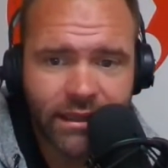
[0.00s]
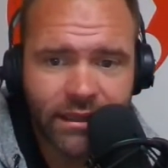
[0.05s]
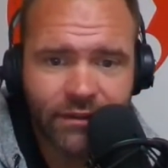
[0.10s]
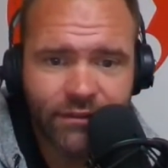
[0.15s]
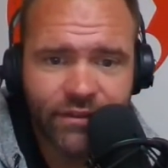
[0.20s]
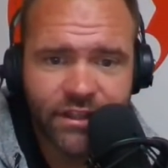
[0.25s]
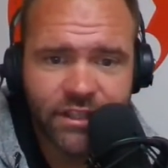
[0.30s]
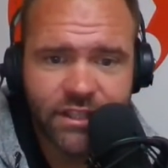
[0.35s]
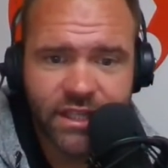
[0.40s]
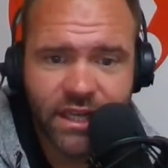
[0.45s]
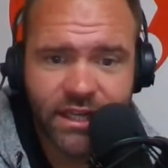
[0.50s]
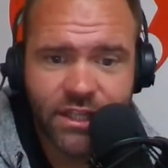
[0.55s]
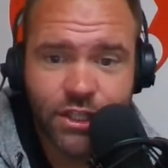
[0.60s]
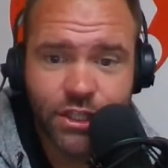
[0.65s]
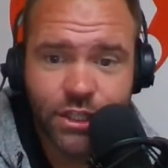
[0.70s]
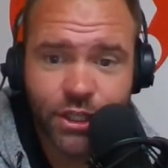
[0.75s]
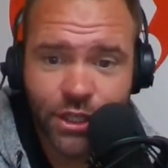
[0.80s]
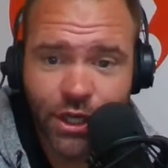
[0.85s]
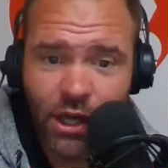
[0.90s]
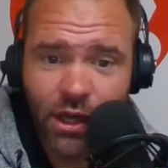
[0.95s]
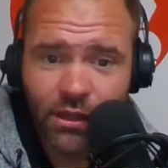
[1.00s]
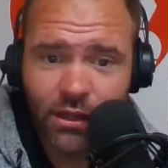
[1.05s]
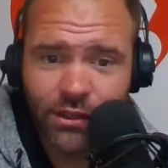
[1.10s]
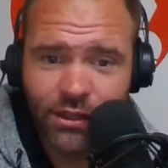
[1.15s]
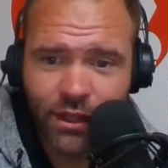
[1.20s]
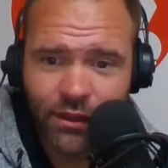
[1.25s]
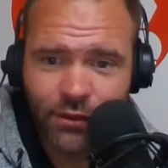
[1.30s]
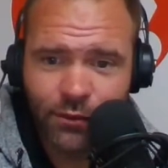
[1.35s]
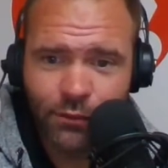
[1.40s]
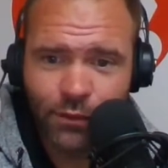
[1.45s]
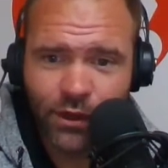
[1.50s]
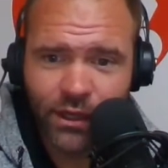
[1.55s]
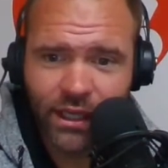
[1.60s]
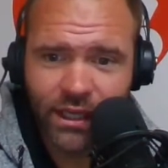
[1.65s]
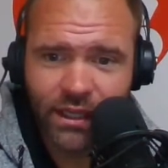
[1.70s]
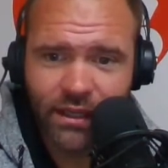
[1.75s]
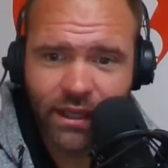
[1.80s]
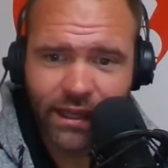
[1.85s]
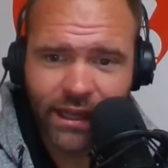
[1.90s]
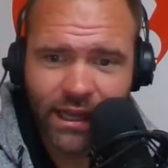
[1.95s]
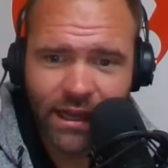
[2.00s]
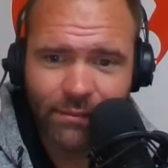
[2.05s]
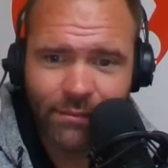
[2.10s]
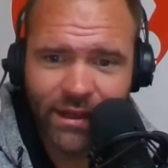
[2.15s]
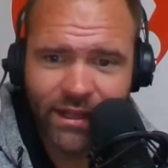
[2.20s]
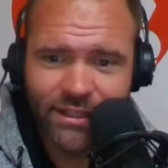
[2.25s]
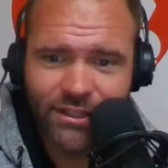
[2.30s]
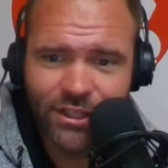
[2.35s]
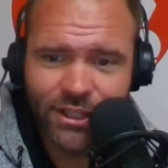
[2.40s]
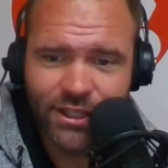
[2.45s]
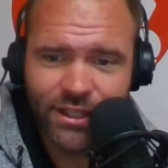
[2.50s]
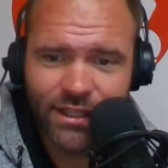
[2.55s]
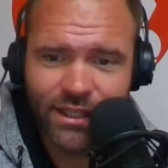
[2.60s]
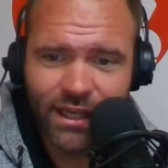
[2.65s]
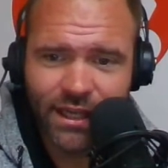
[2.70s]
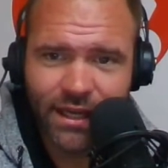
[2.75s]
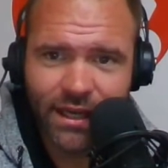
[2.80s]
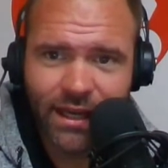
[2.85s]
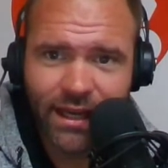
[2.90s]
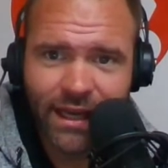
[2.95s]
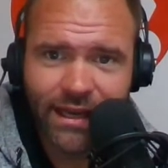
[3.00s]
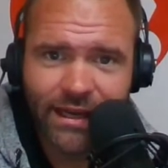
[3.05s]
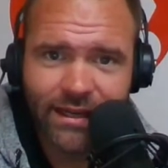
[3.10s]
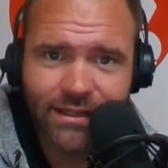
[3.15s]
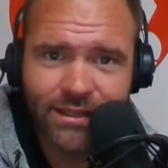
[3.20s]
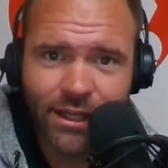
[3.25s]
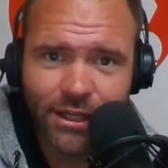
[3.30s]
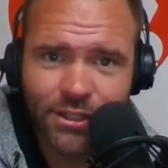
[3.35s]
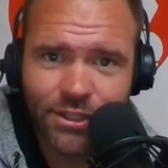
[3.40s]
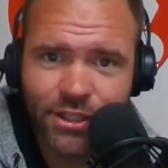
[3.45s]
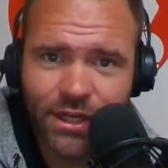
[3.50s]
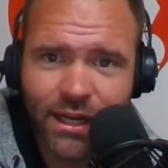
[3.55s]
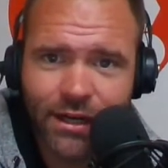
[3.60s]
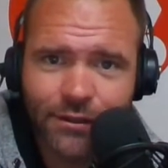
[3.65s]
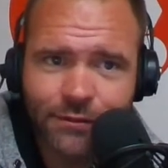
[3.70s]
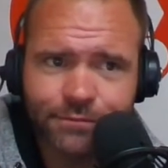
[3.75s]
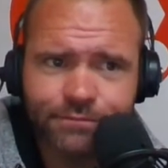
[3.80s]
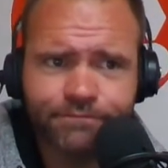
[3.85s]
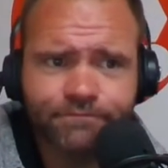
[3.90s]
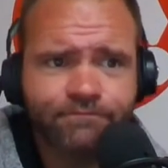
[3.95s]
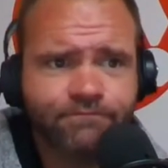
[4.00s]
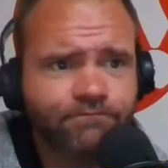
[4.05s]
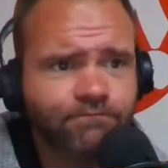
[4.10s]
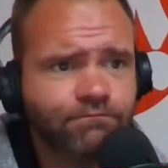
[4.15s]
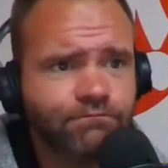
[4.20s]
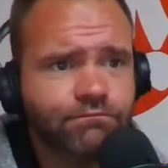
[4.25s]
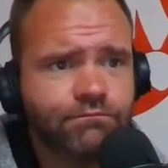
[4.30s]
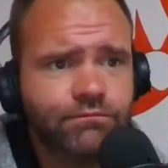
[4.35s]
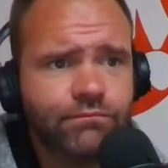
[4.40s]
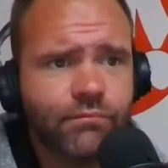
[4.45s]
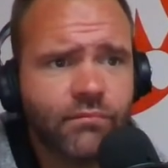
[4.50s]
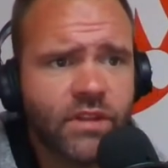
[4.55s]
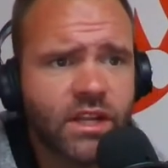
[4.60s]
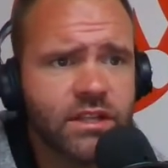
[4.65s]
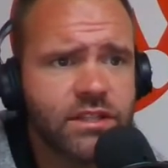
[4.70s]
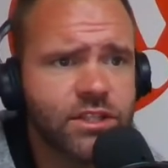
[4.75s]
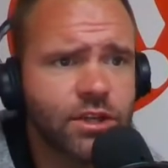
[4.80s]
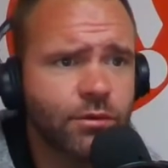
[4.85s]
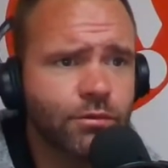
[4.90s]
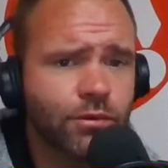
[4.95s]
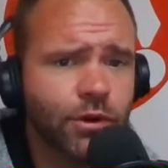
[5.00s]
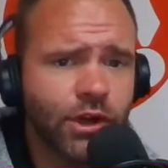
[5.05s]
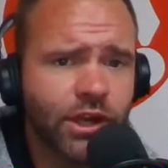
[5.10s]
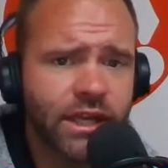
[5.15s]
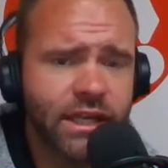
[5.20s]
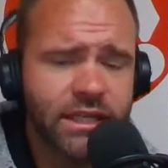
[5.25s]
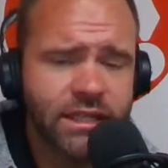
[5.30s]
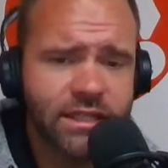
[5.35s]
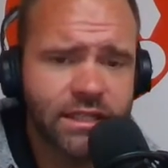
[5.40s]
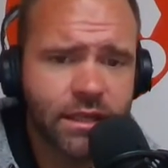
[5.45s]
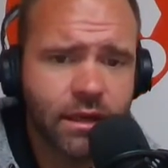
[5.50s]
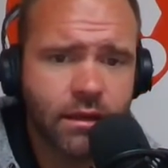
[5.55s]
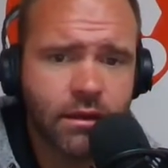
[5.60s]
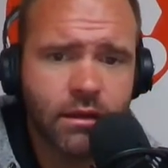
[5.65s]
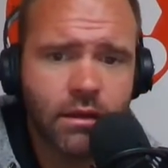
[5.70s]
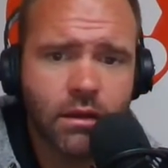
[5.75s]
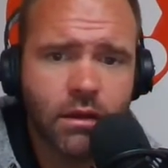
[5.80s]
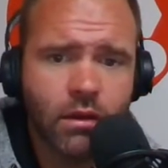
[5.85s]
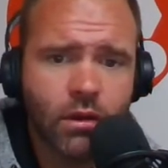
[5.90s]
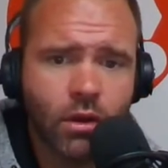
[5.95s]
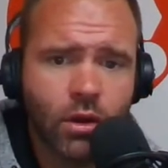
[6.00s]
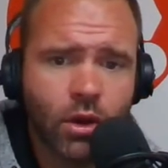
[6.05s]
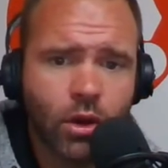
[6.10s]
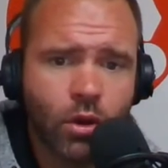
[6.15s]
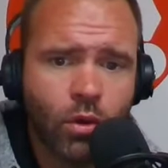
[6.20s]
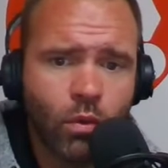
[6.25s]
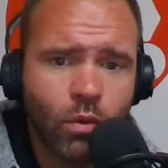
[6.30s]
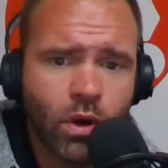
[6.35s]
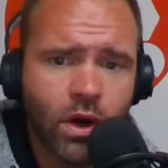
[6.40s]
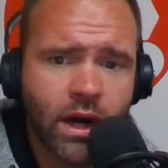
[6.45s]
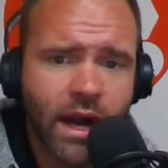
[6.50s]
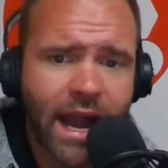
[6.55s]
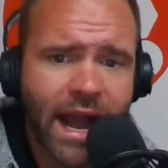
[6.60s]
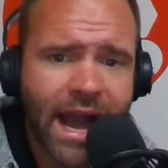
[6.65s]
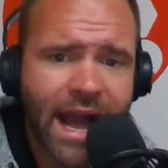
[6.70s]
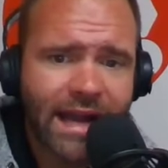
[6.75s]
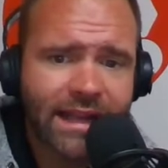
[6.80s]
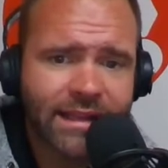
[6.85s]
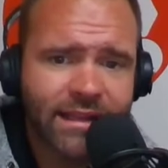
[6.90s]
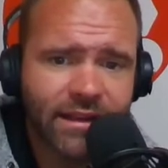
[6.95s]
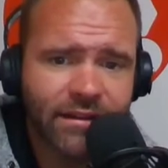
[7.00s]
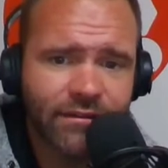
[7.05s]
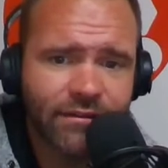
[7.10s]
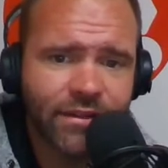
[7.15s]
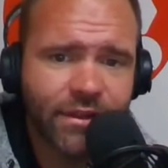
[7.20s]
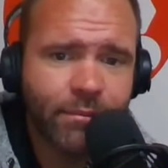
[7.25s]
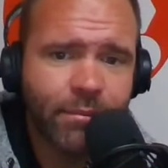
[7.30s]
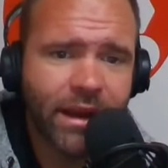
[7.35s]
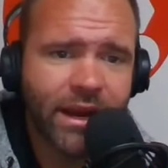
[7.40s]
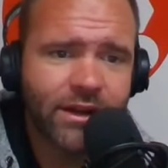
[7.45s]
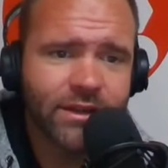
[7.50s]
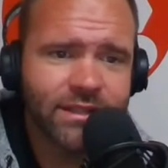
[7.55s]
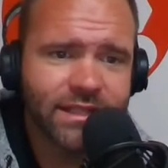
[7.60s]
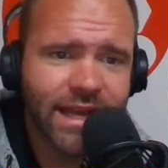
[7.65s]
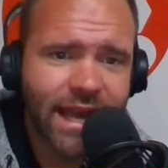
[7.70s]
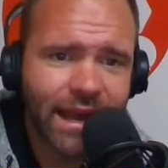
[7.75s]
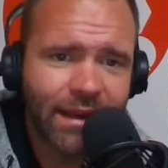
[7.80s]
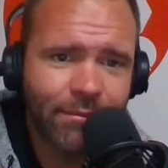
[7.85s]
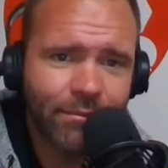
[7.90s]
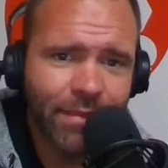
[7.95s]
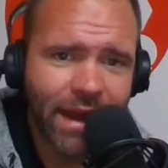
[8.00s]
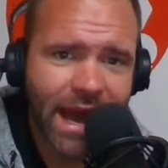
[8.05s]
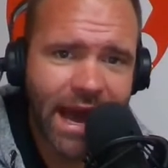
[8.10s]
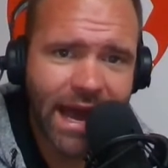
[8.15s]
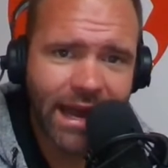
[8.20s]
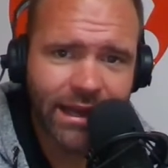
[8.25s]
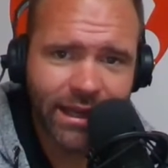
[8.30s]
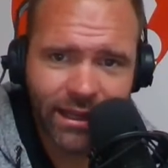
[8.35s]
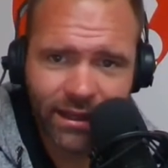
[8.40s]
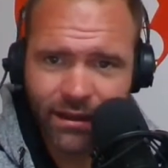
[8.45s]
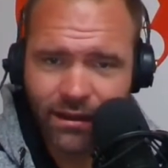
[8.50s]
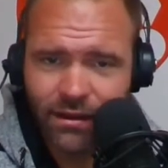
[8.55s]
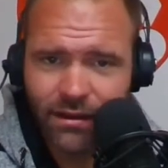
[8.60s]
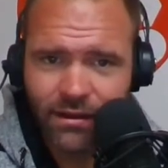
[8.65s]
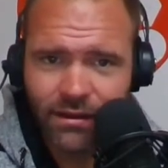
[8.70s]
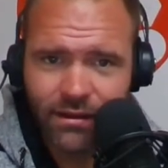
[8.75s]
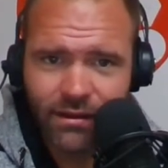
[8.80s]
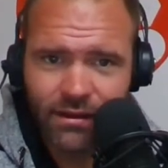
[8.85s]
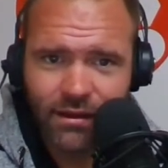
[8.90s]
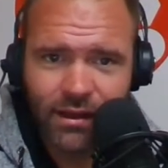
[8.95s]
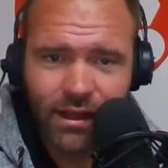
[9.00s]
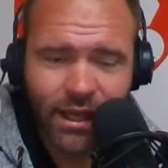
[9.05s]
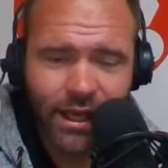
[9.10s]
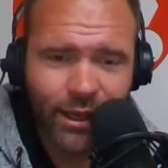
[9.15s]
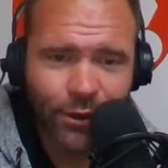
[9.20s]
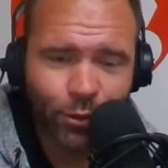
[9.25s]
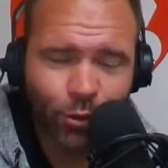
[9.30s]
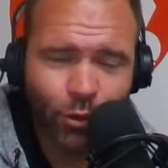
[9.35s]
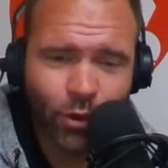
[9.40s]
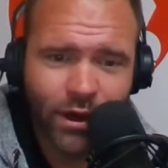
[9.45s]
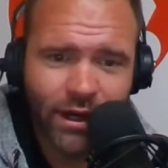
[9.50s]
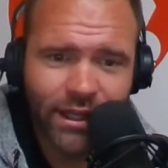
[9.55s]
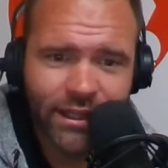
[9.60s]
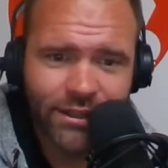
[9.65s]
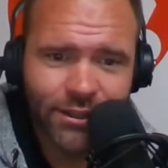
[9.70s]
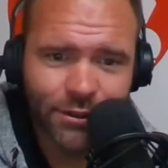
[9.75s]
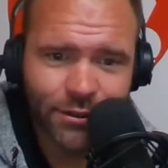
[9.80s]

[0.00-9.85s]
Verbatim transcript: Laviska Shenault, another rookie, like I mentioned, uh, had a touchdown. So rookies were active. The Bears came back and won it.